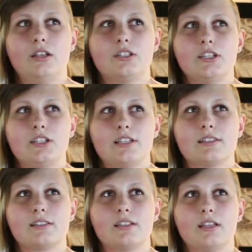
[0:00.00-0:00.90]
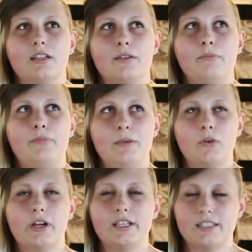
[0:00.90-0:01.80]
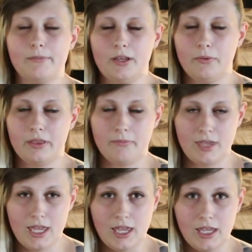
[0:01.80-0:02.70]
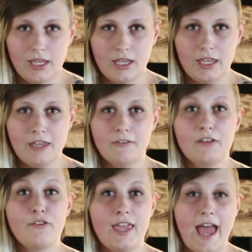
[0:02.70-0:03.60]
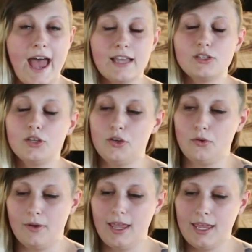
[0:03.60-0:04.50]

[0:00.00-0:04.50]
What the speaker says: to just be more intimate with me, even if he had to.